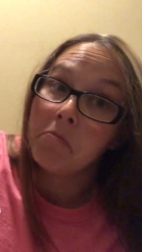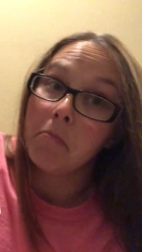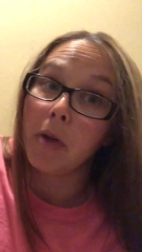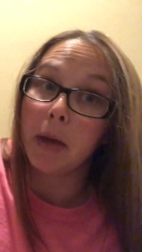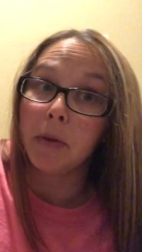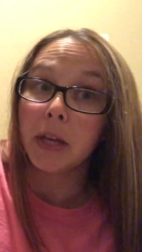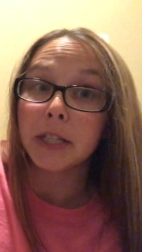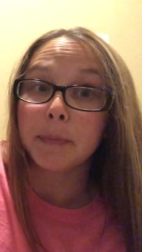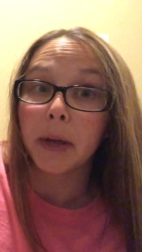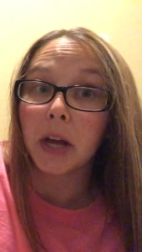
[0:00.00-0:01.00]
Maybe
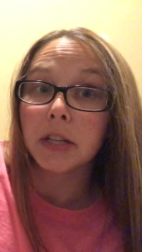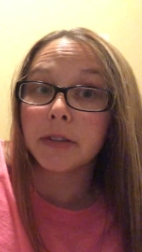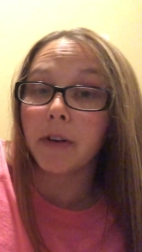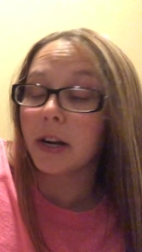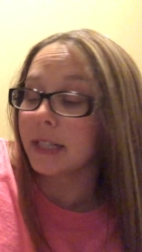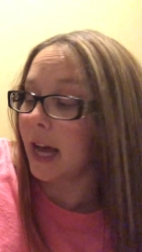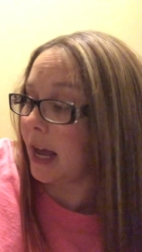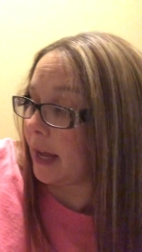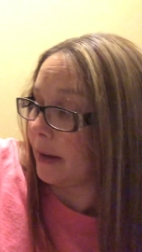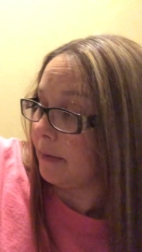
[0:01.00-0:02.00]
it's because of our
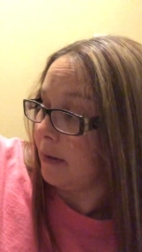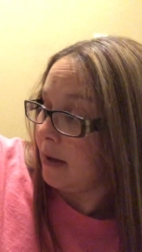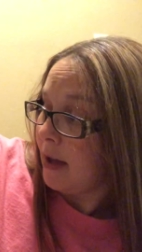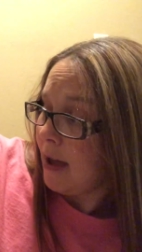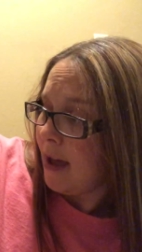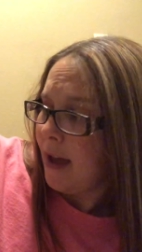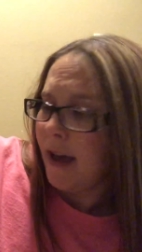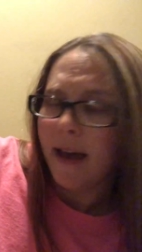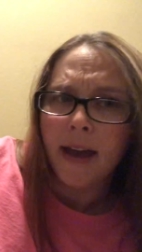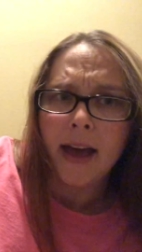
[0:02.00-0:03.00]
diet.
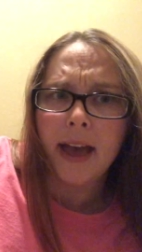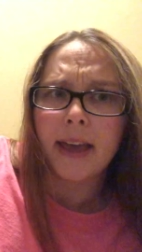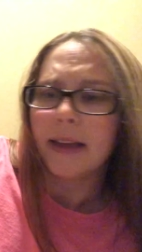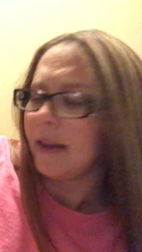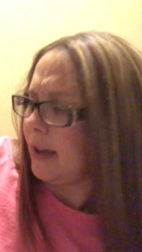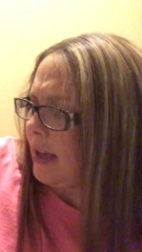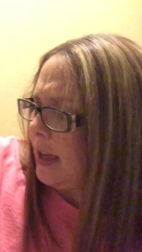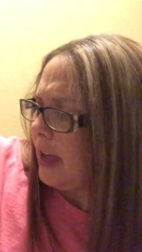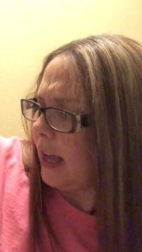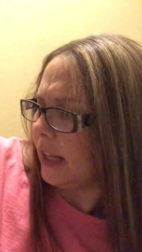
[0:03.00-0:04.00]
Hey,
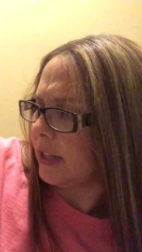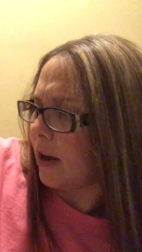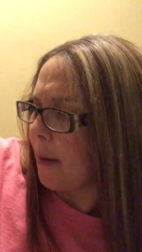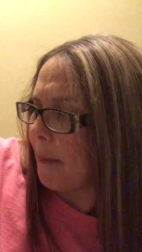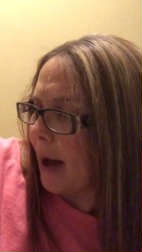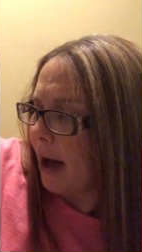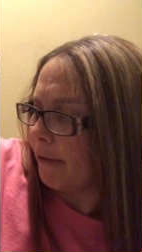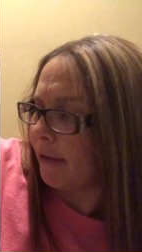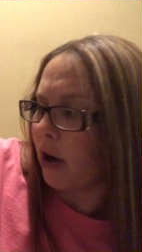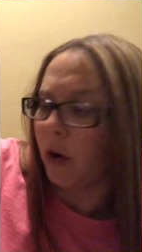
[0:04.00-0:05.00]
it's not my
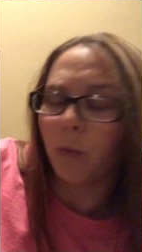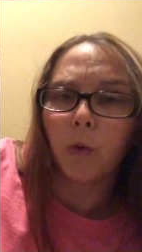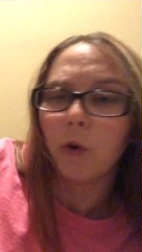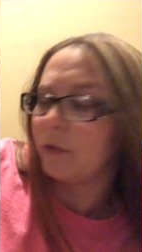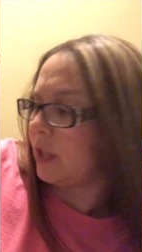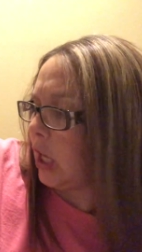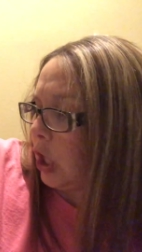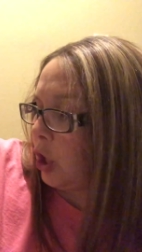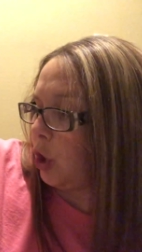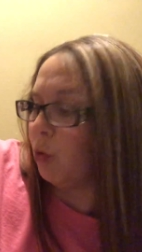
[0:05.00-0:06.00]
fault wolves
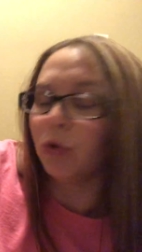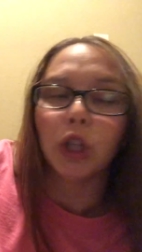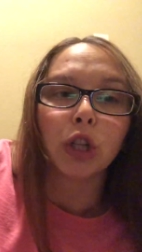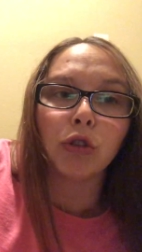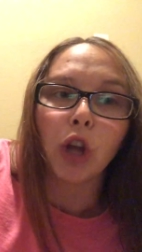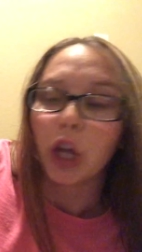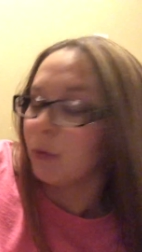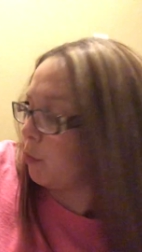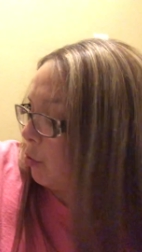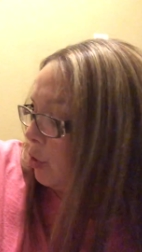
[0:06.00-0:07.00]
eat cute little
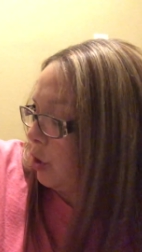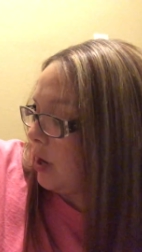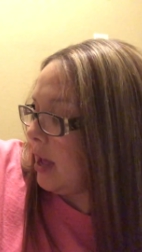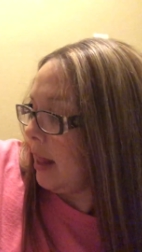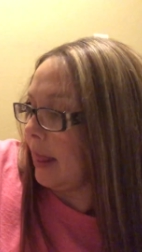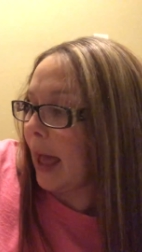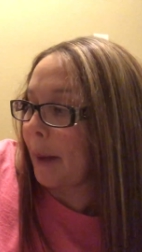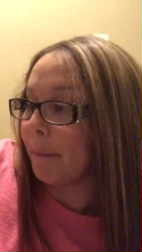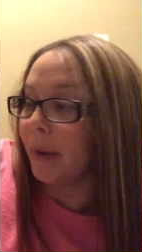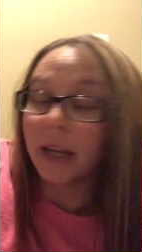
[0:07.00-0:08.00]
animals
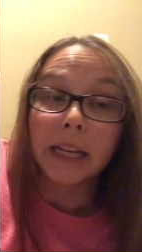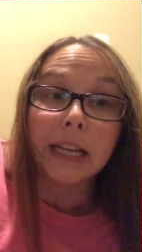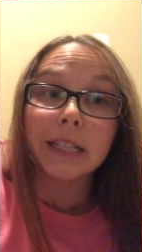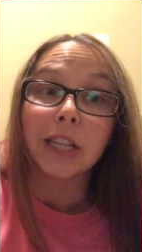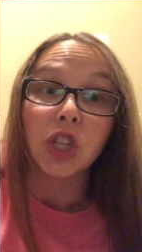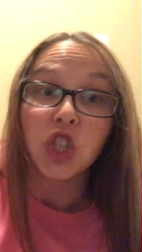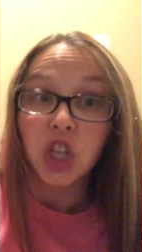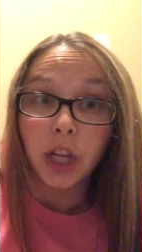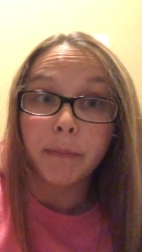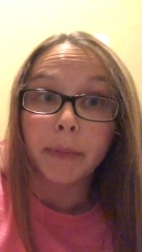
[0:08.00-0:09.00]
like bunnies and
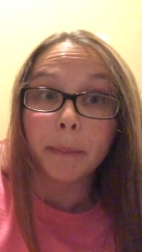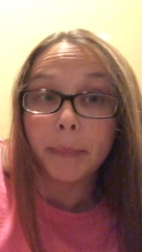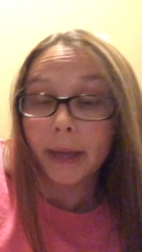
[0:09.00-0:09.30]
sheep and